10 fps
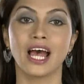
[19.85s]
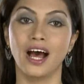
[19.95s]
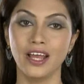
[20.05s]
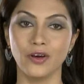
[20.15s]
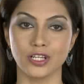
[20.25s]

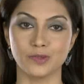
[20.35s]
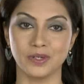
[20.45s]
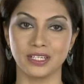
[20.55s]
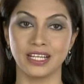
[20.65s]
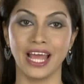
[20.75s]
Eye
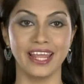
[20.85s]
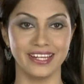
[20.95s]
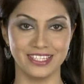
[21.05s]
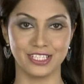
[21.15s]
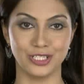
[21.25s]
Hospital and
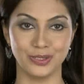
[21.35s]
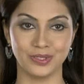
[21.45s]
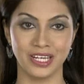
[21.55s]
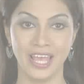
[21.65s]
Institute.